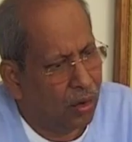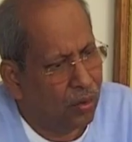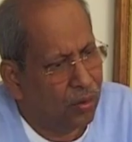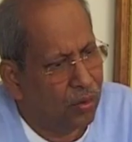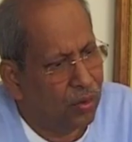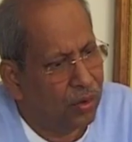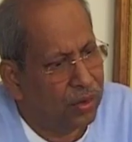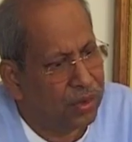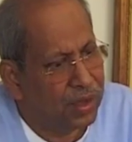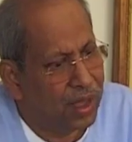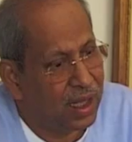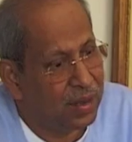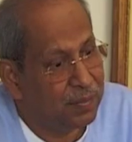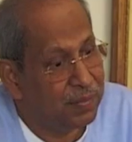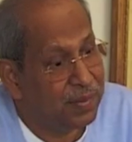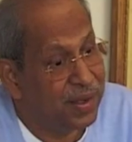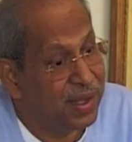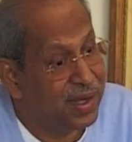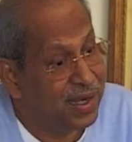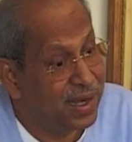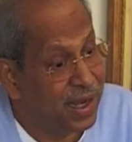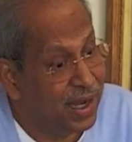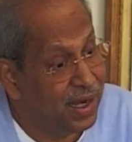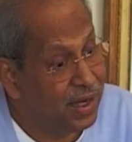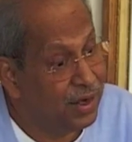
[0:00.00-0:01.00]
Or how could there
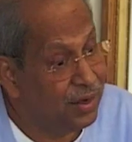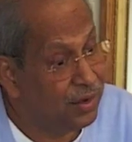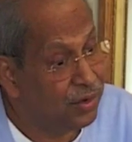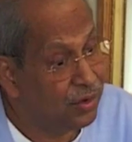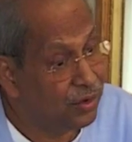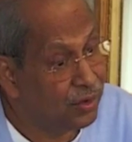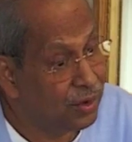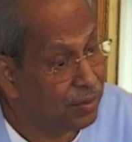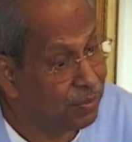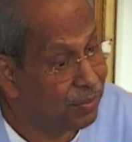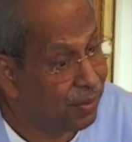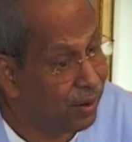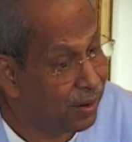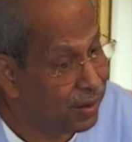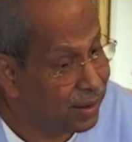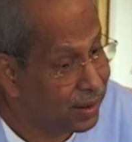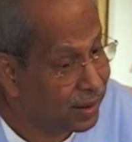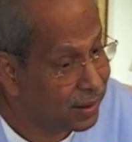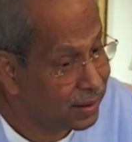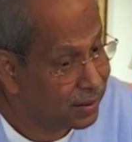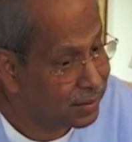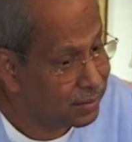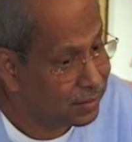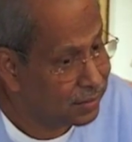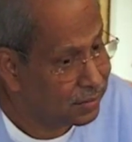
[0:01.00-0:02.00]
be an end to the
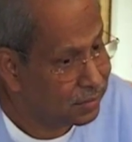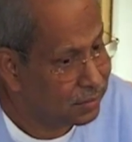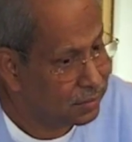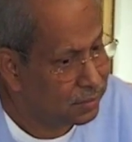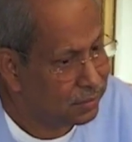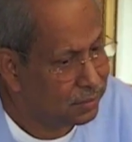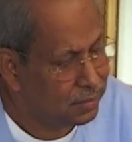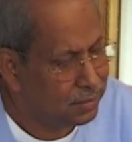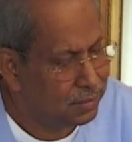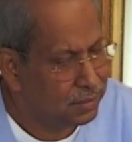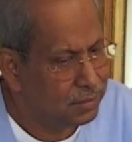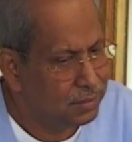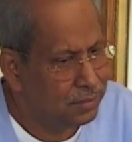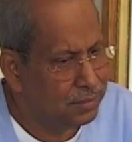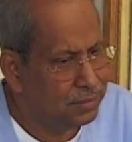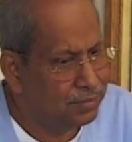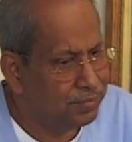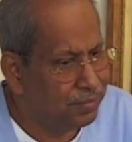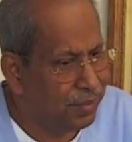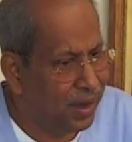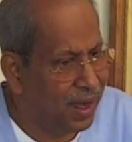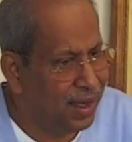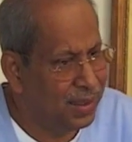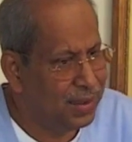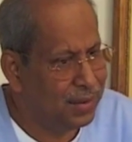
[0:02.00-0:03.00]
body?
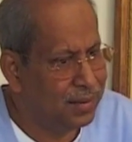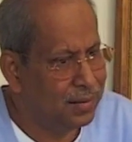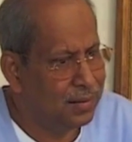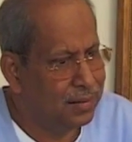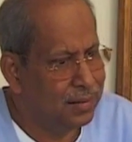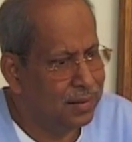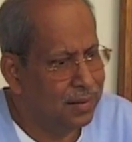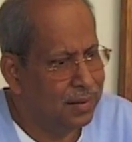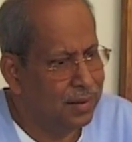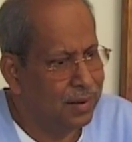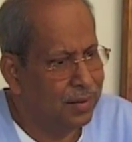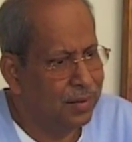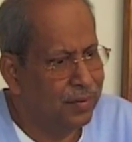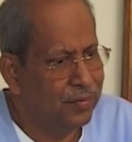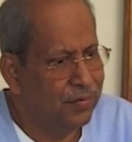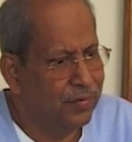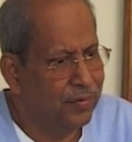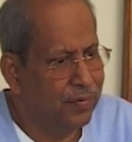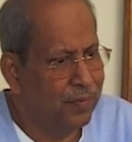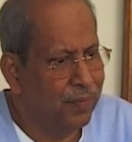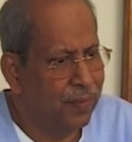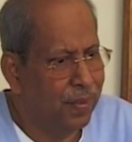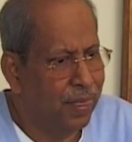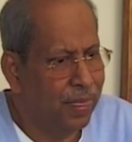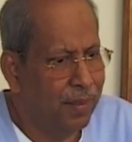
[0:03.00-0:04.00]
But
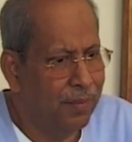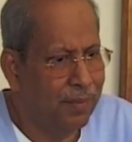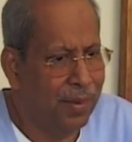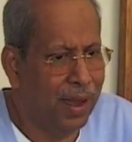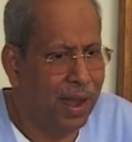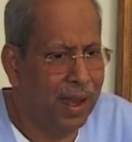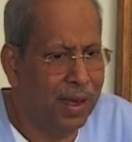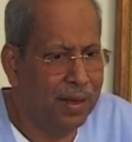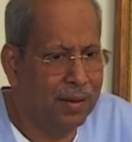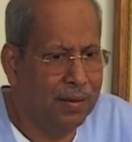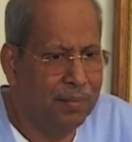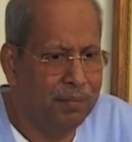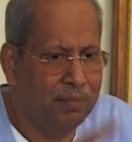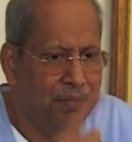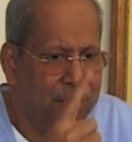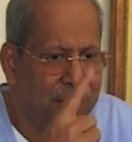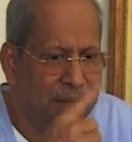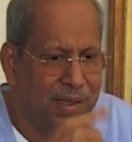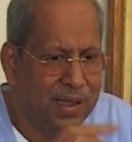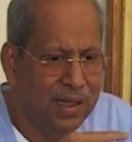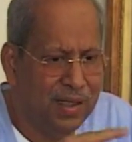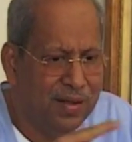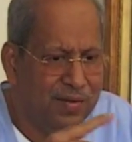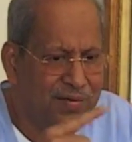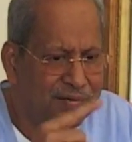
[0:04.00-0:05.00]

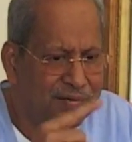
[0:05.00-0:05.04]
man